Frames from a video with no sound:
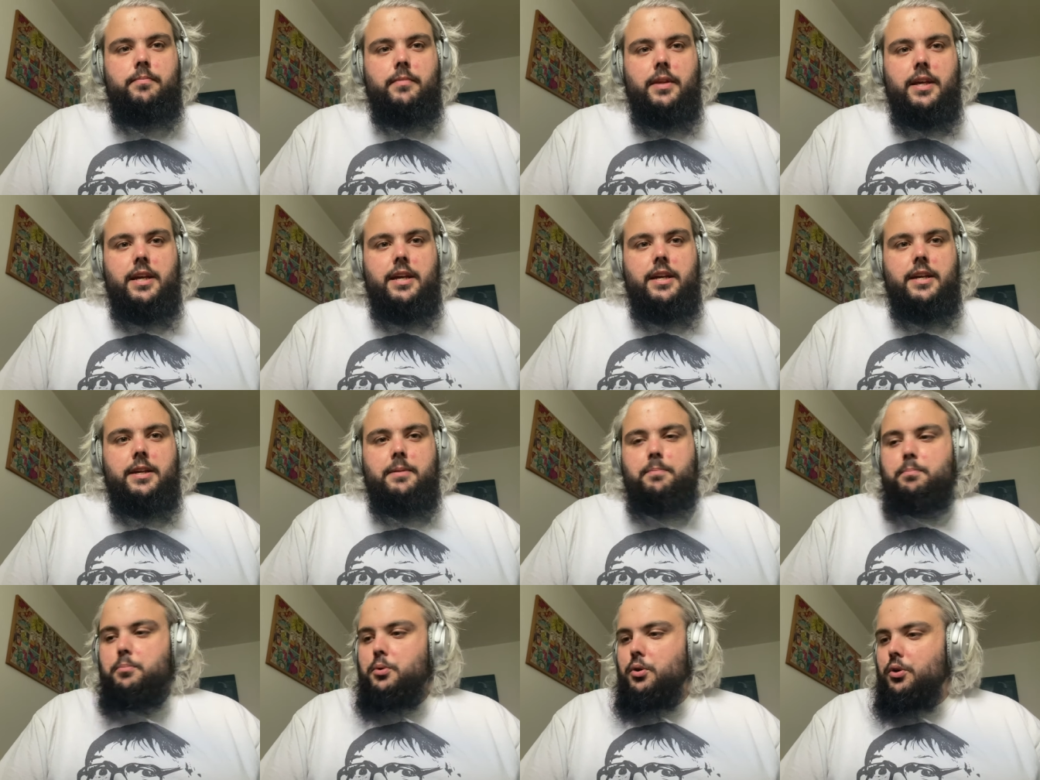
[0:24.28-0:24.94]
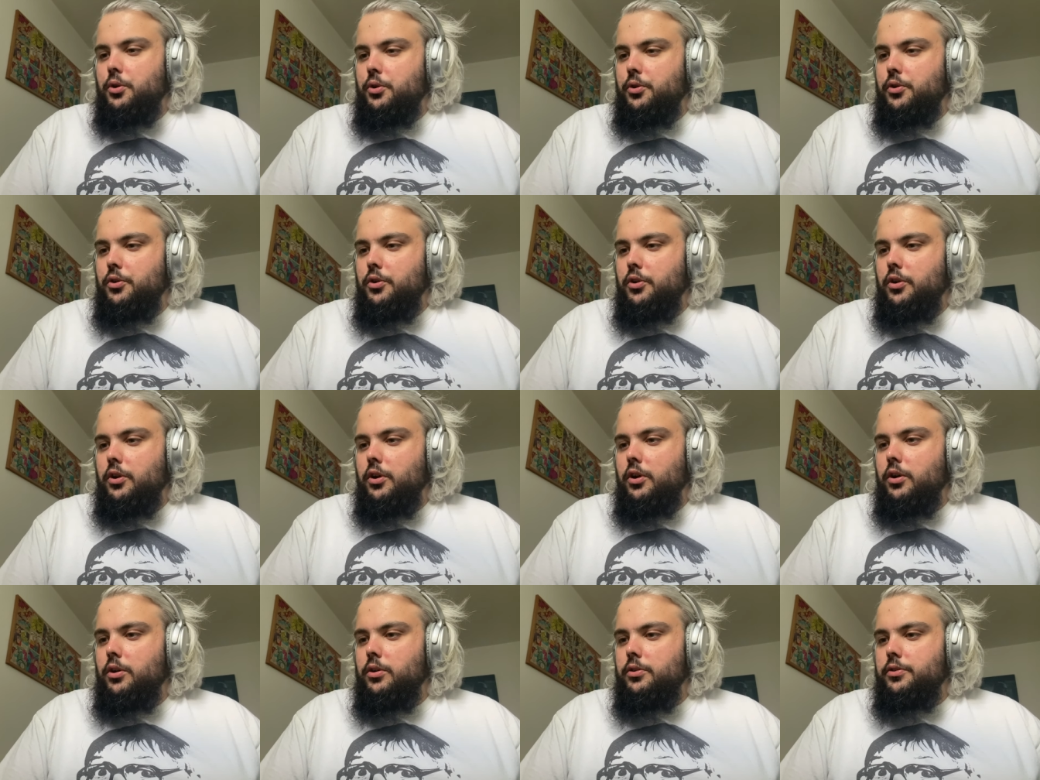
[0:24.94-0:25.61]
a pun
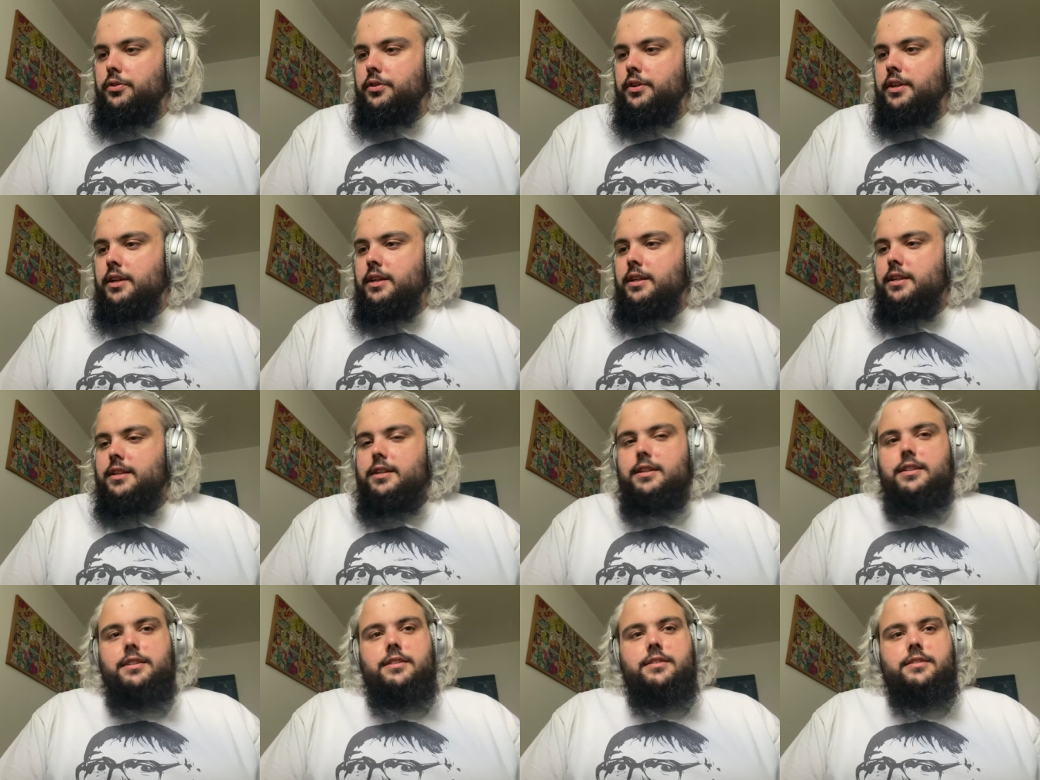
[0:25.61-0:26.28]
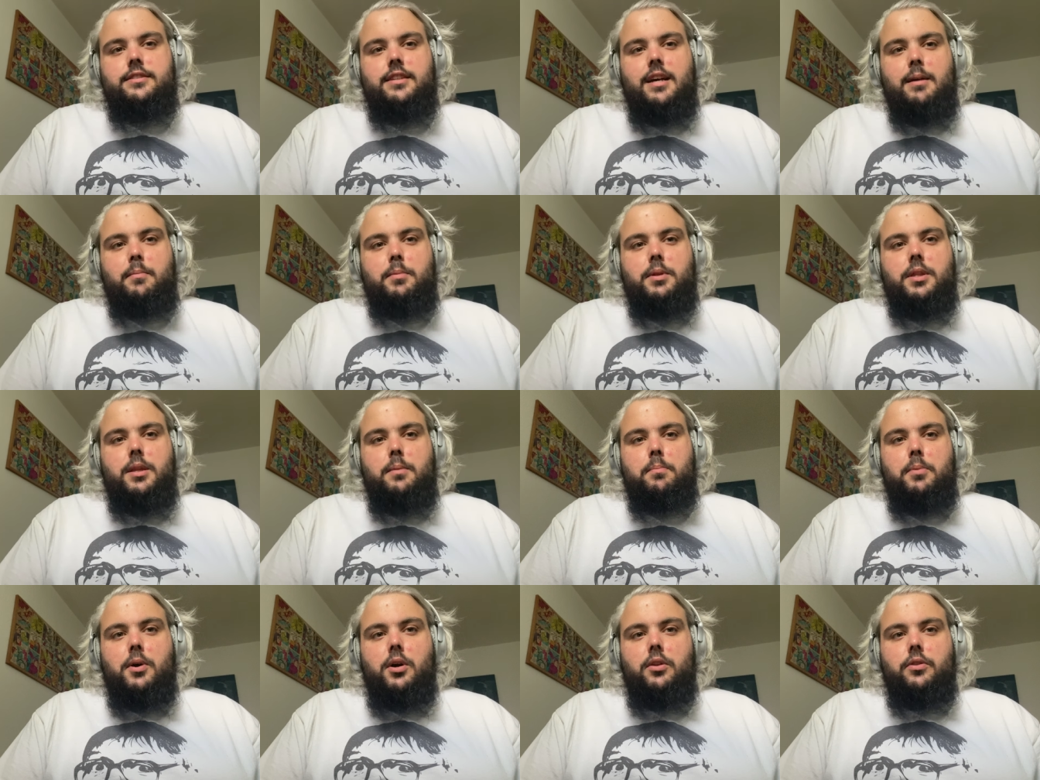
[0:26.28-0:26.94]
on Simon
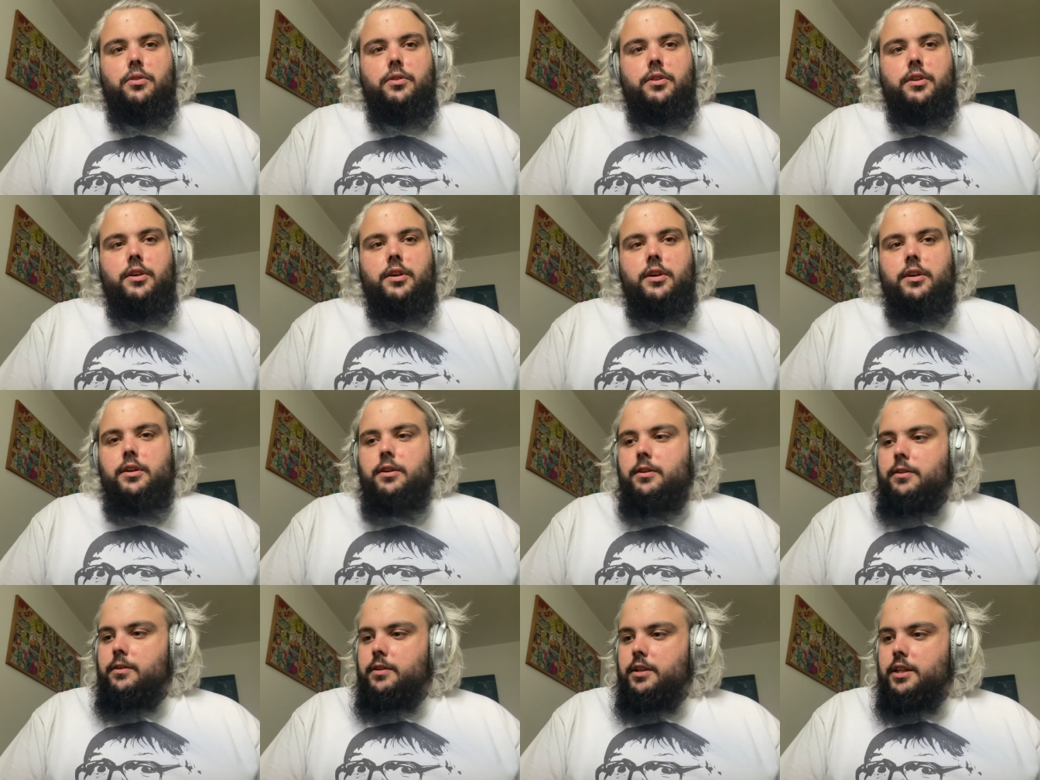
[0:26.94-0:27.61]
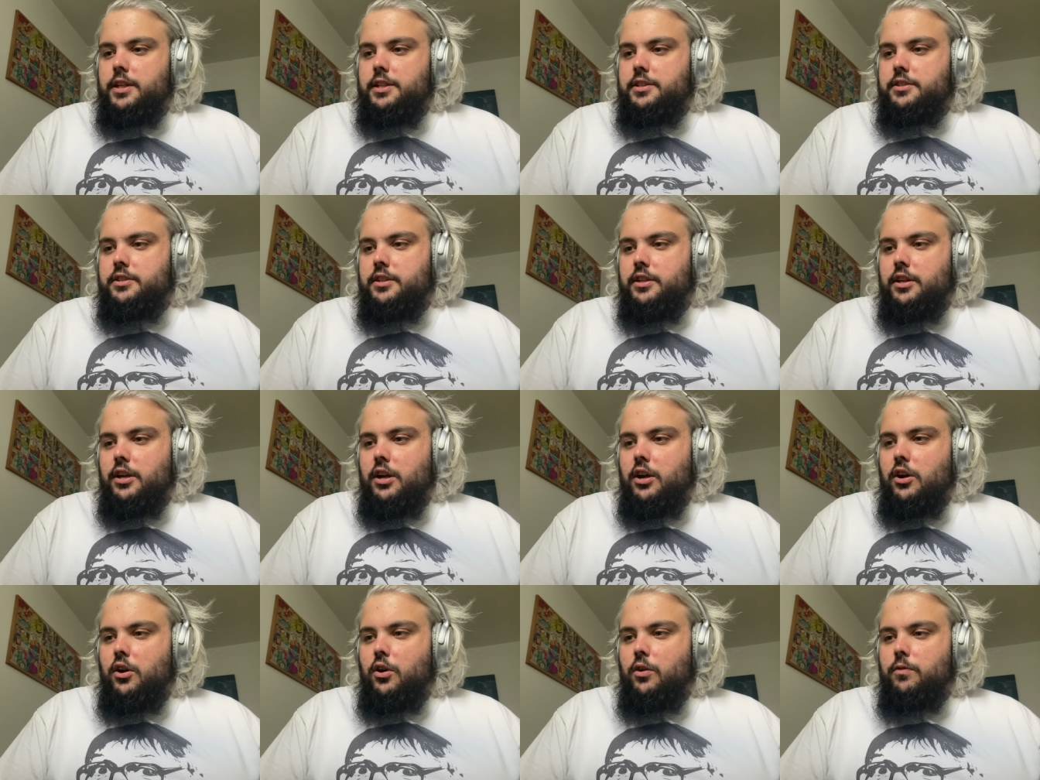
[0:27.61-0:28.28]
Le Bon, the lead
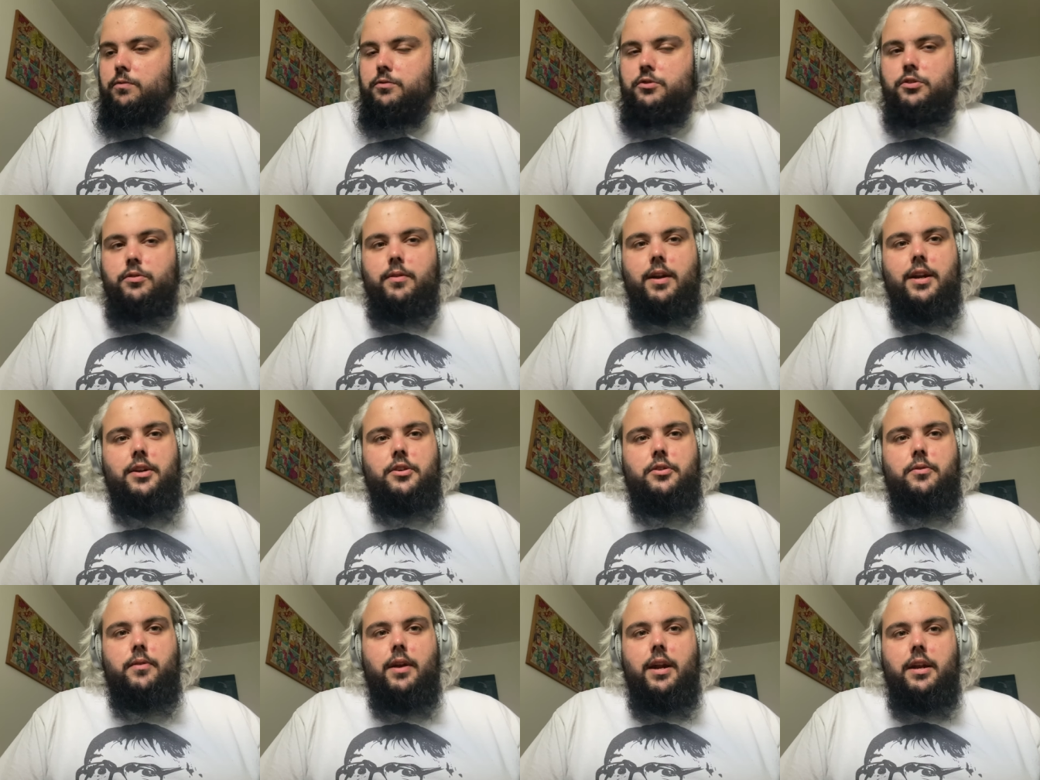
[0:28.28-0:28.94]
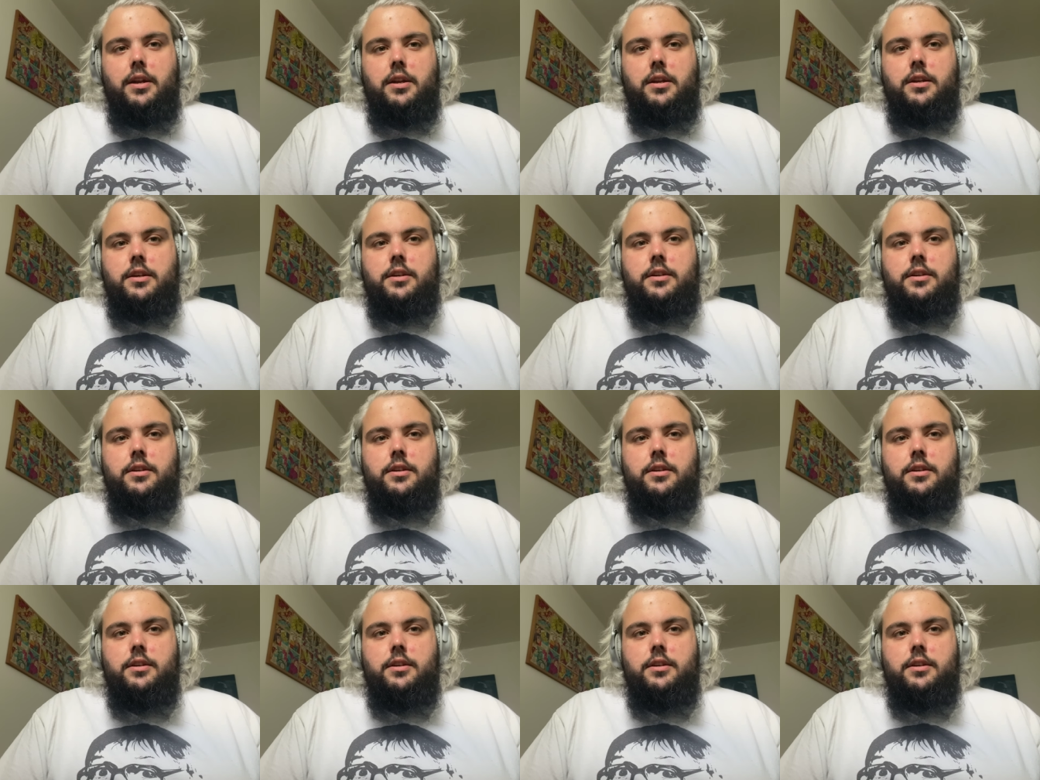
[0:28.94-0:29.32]
singer of Duran Duran